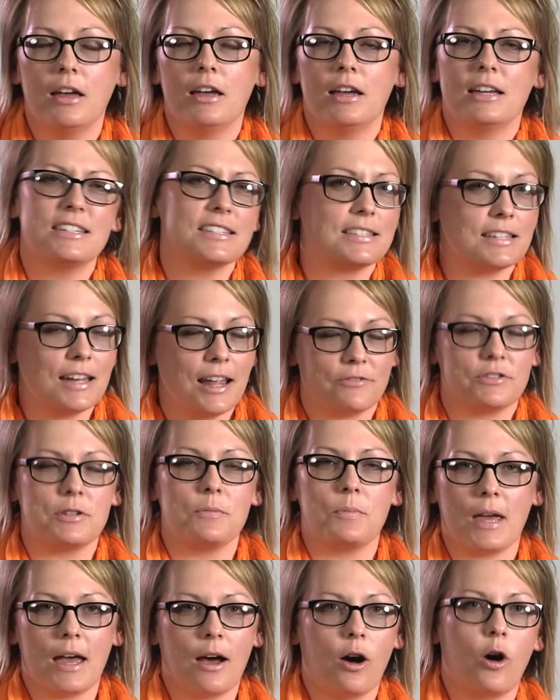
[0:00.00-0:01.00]
It doesn't have to
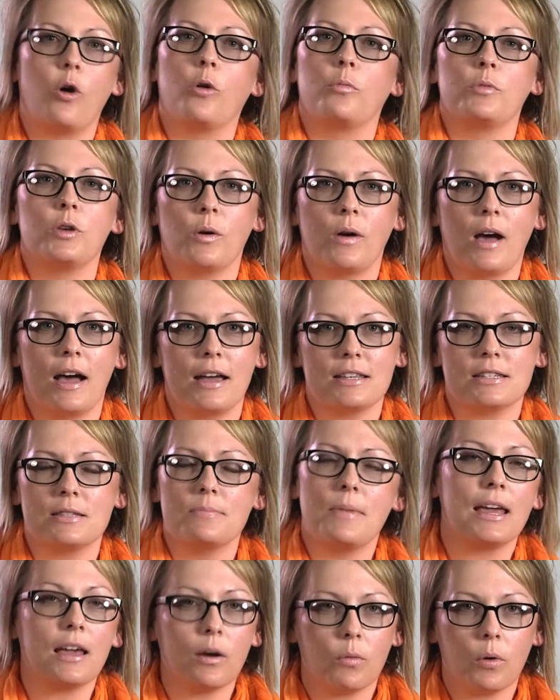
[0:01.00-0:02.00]
be at home, you guys.
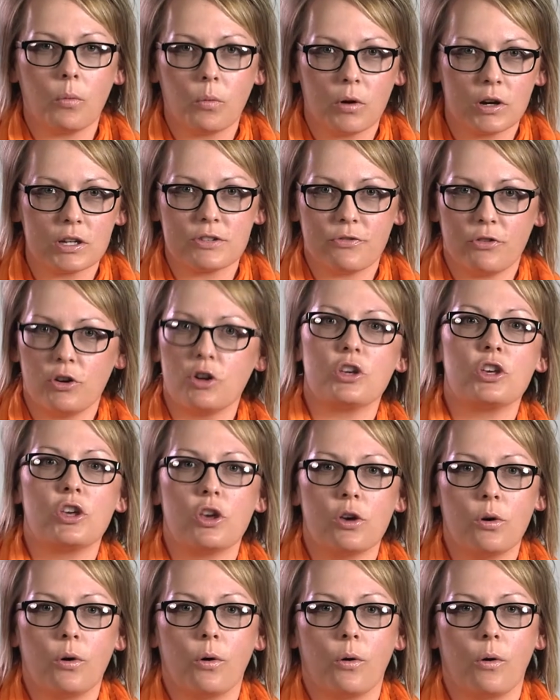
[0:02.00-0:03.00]
Make it what works for
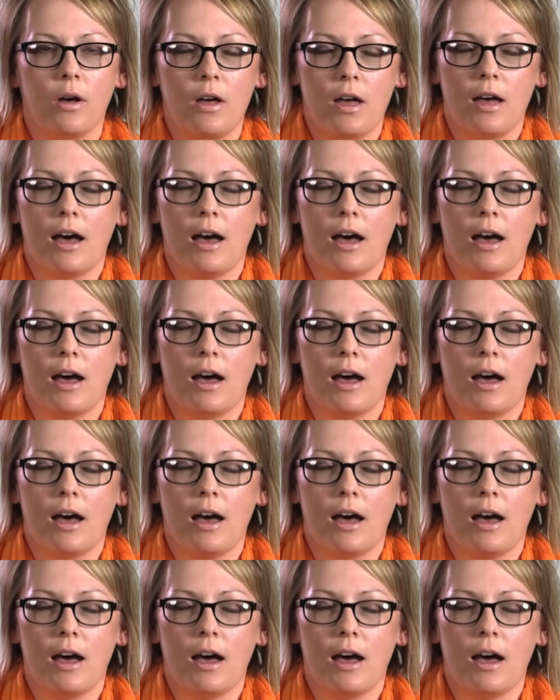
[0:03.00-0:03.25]
you.